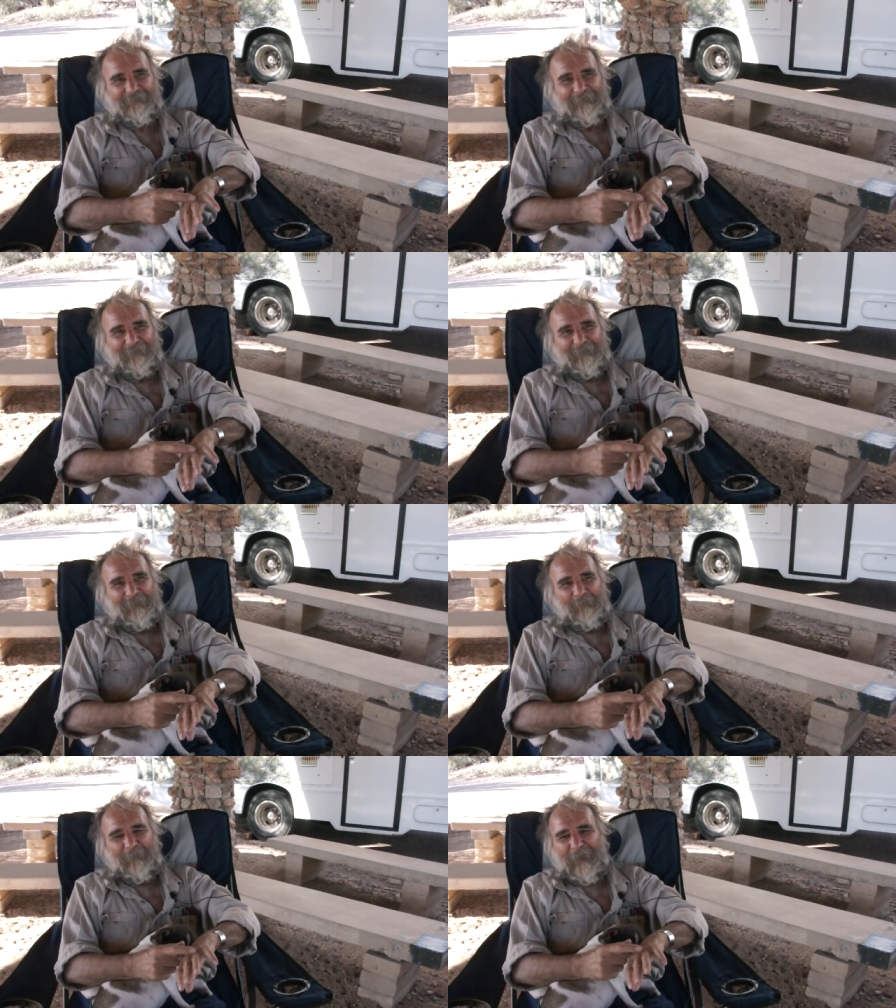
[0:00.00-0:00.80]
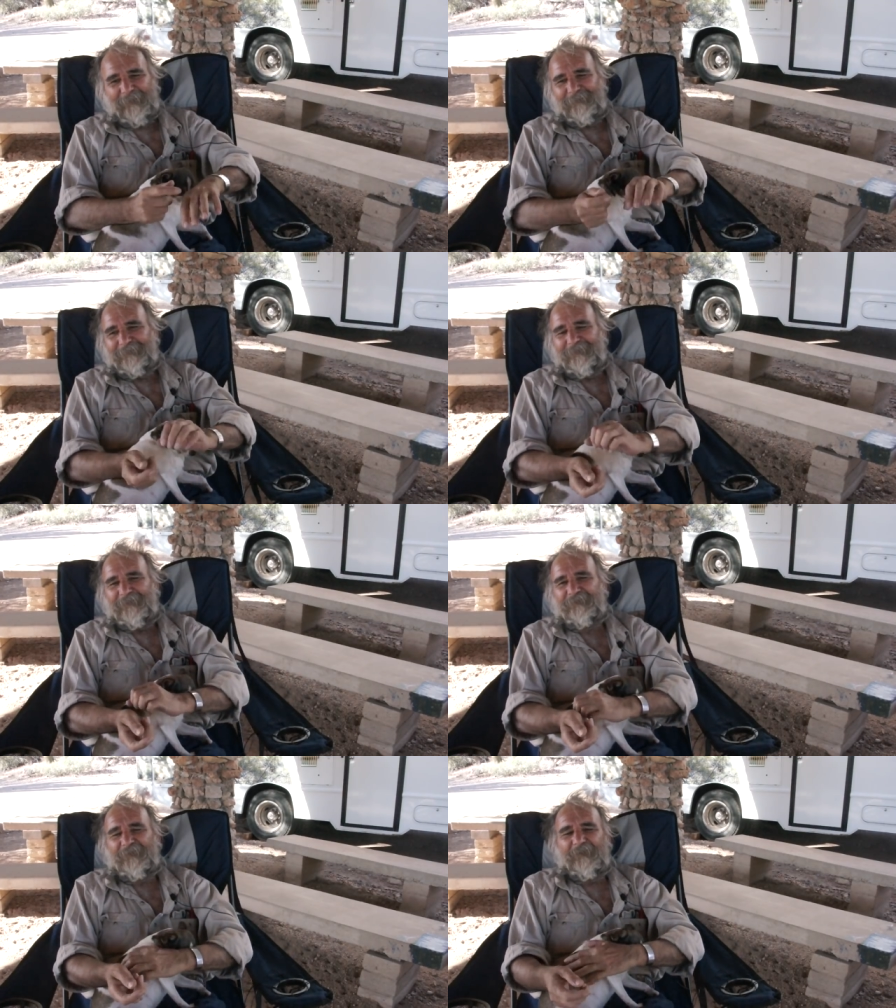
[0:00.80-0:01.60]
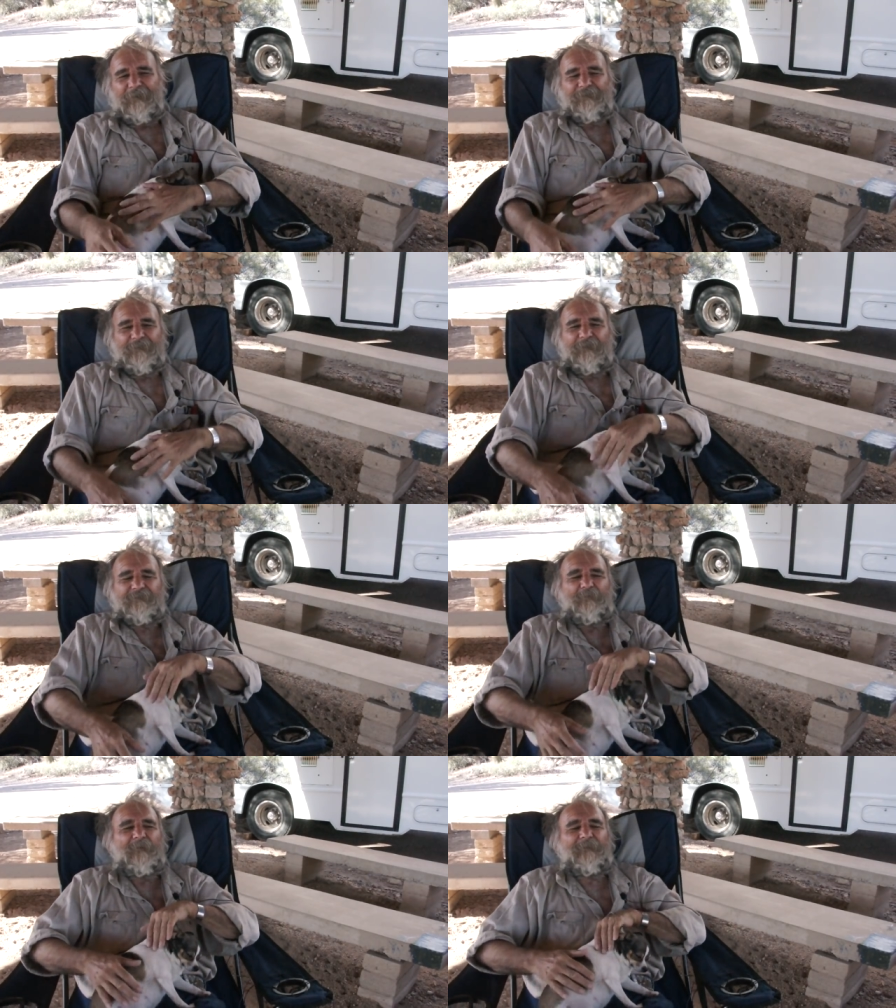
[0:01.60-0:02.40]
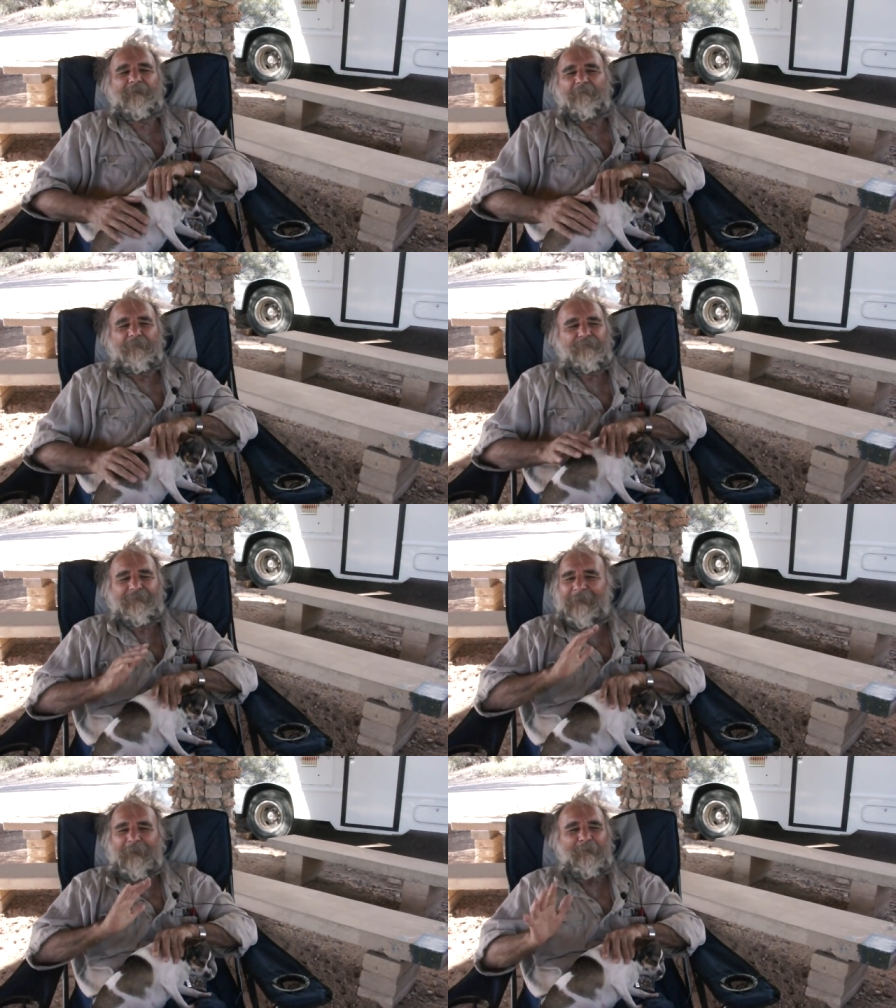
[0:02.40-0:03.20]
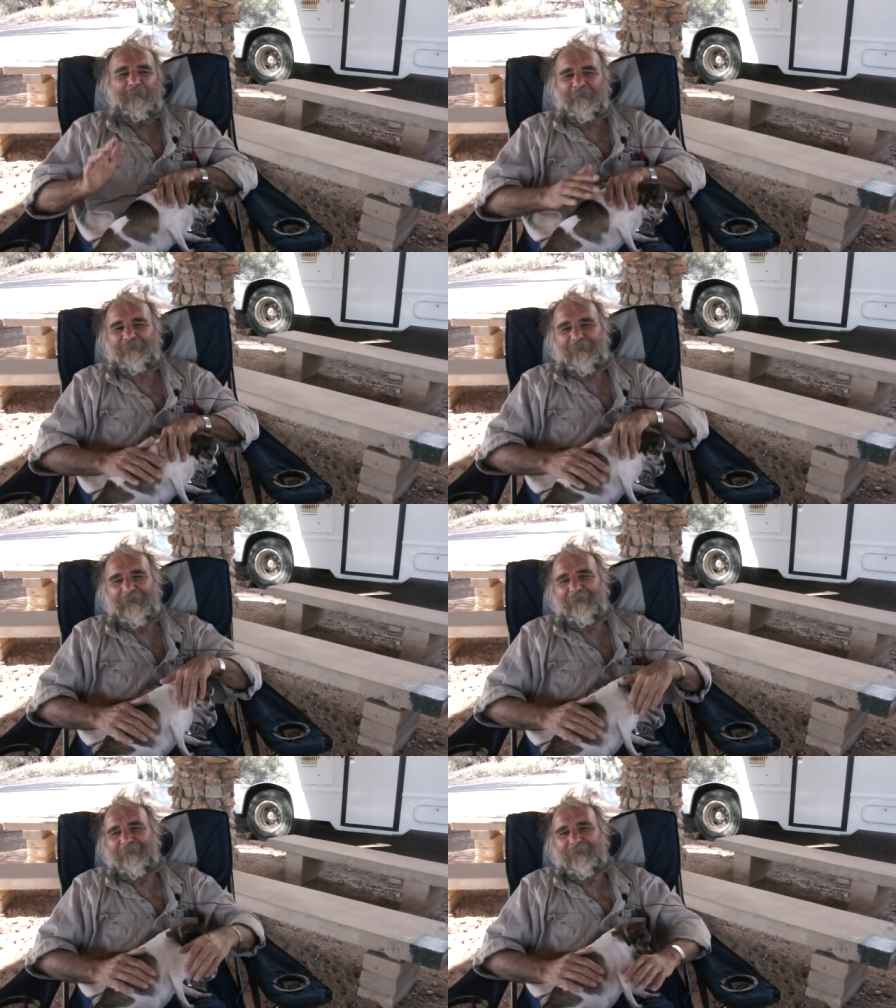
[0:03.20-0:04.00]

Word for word: Yeah. But it's a, it's a movie that I love to see.